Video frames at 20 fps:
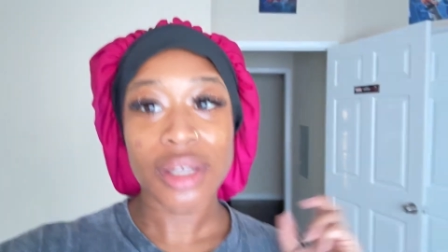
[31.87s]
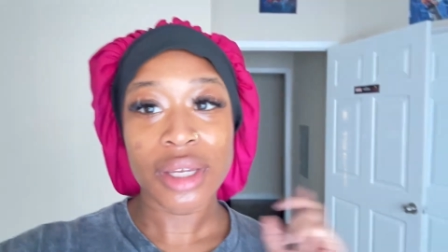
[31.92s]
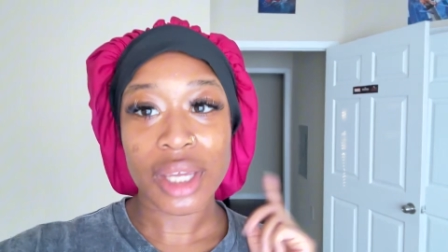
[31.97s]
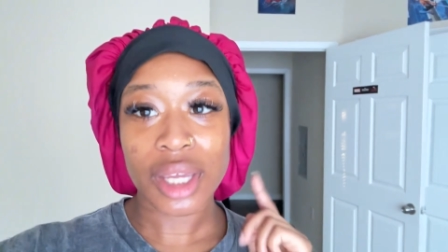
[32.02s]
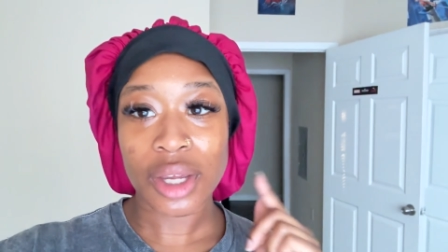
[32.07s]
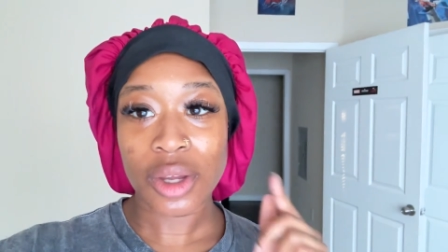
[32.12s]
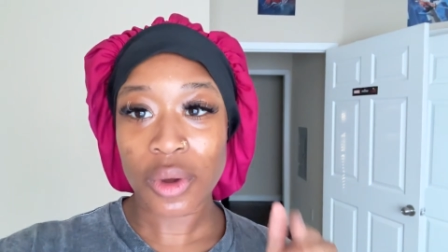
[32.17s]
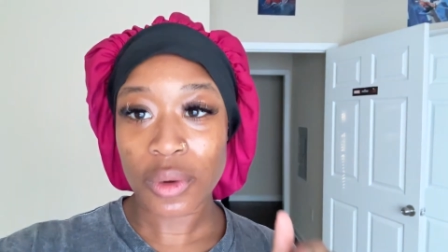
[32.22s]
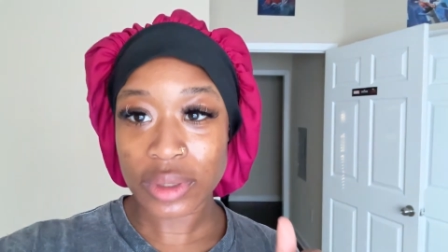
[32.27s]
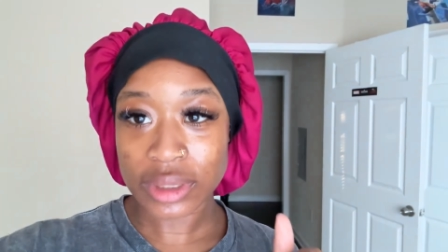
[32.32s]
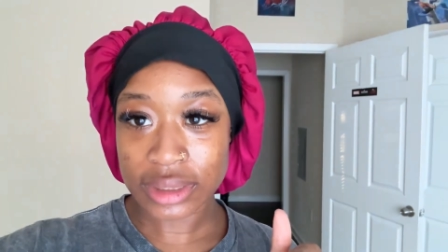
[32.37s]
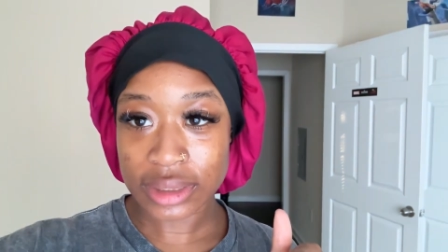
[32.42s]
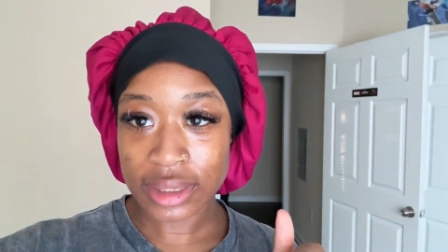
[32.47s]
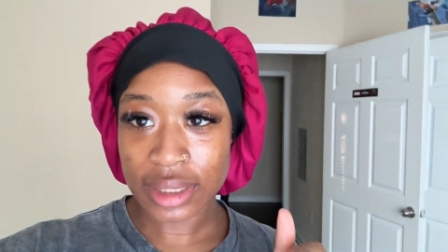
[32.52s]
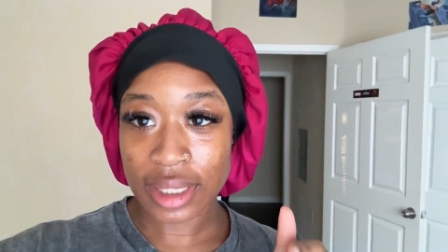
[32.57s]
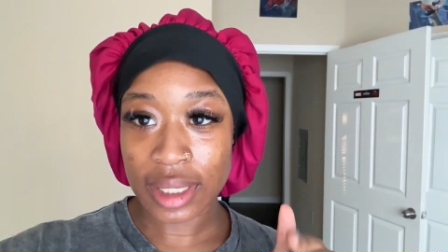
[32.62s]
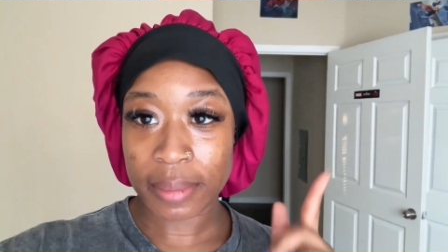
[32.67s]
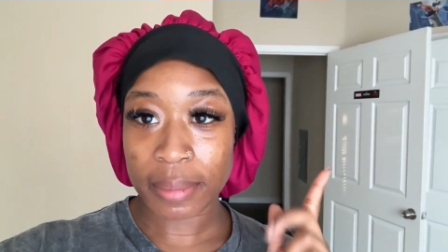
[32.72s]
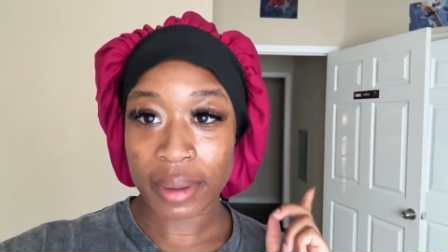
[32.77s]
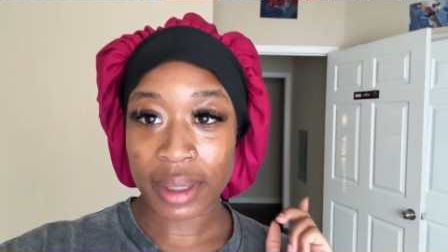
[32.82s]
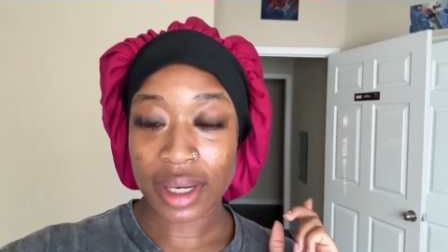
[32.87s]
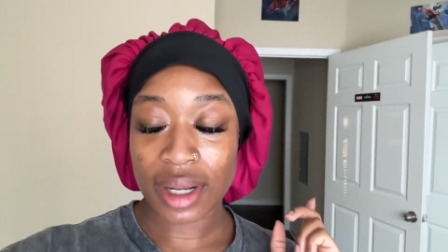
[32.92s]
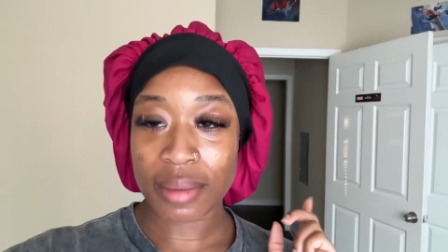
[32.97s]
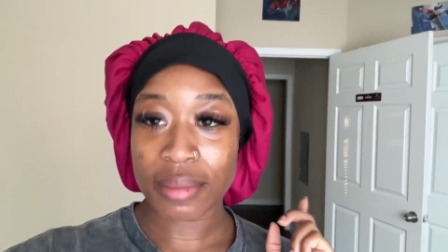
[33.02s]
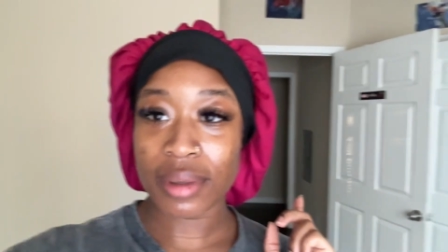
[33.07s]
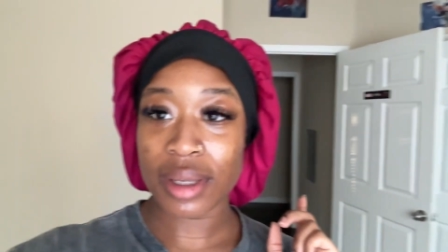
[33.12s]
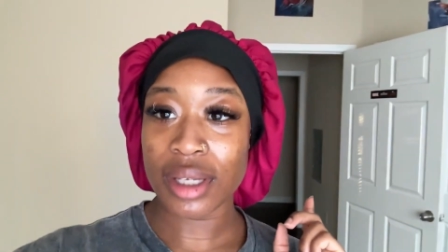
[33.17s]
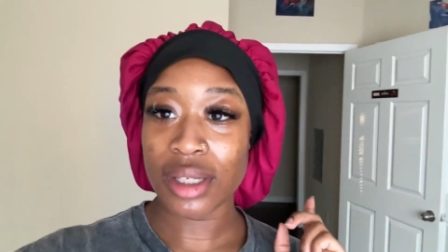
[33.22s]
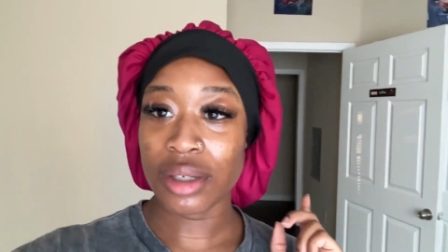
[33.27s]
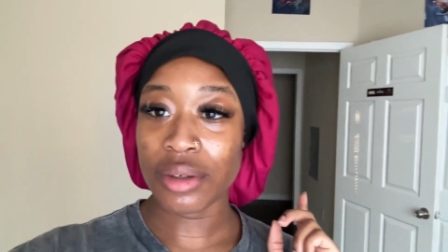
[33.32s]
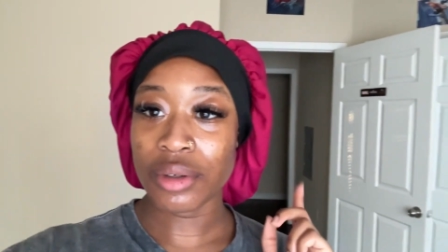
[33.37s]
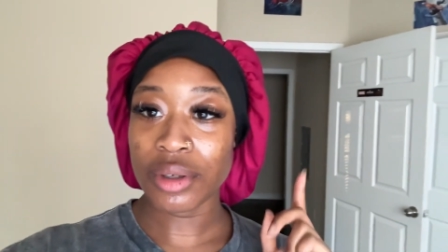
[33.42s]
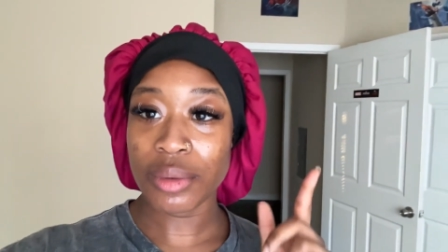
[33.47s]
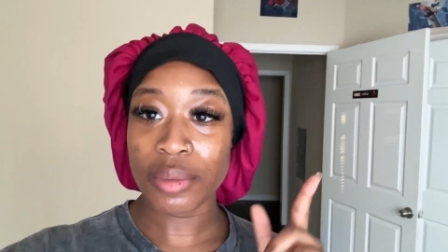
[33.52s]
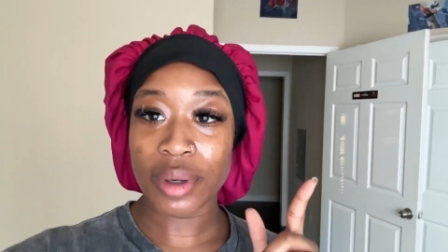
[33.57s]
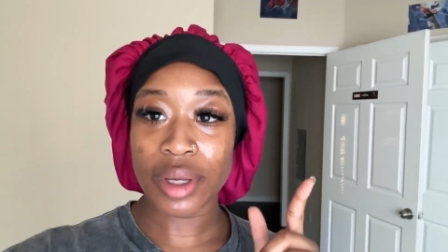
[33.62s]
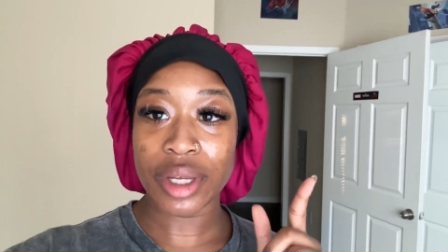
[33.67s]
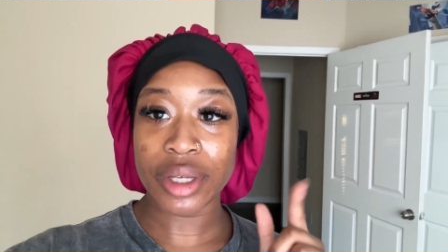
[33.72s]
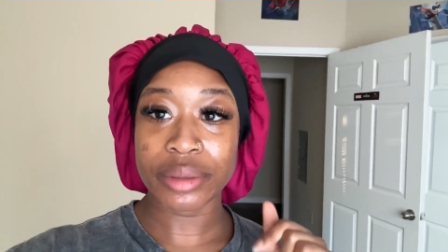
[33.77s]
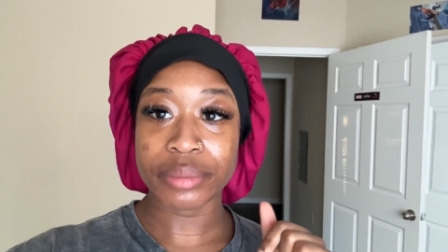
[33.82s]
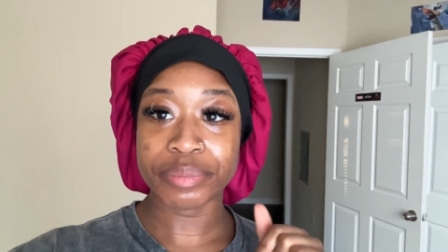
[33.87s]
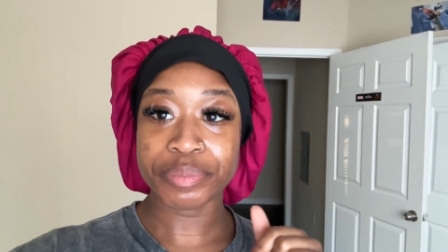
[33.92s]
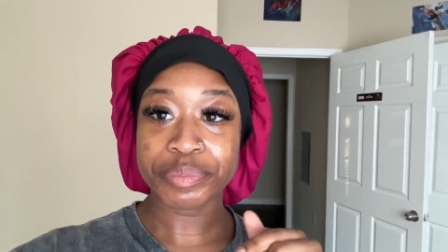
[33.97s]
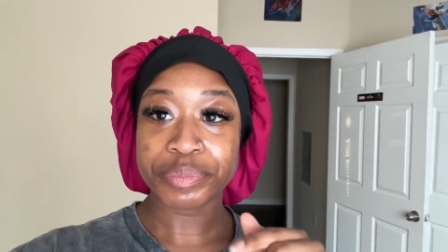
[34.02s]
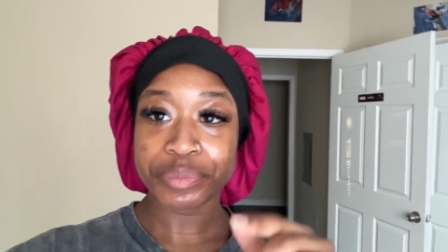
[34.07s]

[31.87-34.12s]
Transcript: and go to sleep. And I'm like, you know what?